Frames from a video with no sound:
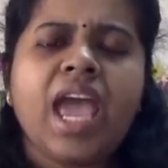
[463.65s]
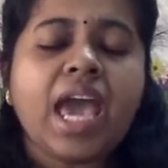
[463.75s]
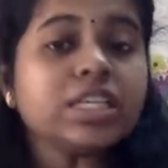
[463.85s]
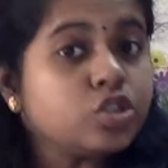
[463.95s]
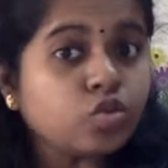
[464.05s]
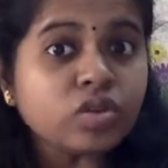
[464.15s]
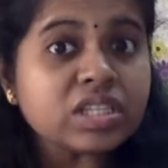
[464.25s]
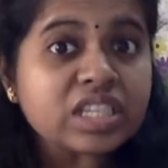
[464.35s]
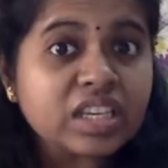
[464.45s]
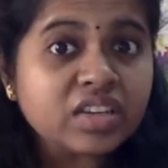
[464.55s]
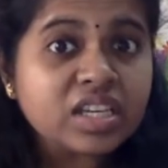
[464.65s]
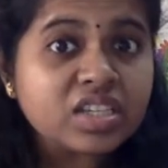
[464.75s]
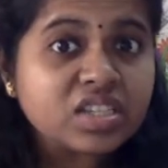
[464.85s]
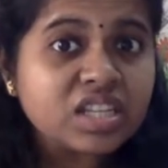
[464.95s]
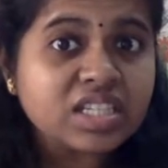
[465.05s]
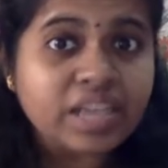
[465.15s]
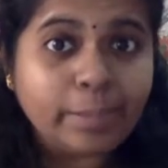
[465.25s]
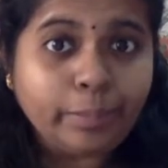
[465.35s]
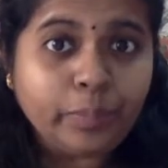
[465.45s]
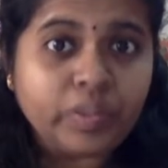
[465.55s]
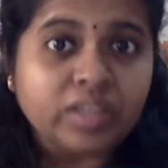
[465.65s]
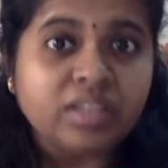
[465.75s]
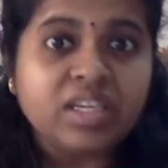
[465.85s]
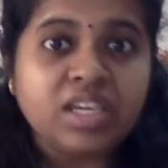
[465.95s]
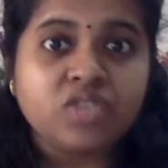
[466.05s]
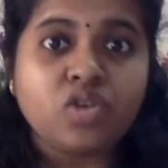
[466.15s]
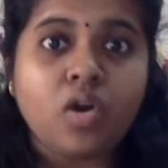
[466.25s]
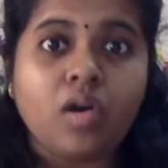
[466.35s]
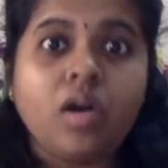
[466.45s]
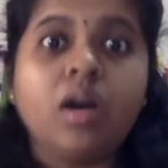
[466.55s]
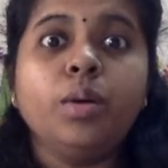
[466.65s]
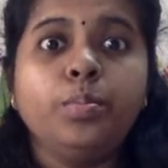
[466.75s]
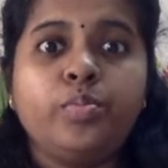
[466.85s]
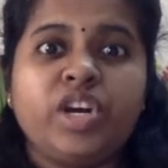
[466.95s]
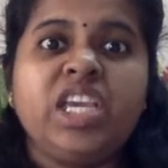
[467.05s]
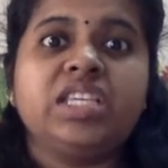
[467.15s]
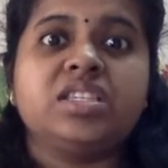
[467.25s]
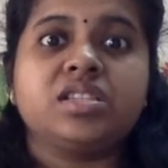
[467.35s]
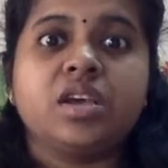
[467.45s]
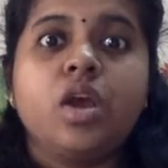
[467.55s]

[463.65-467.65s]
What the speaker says: As soon as he reached the temple, he saw a priest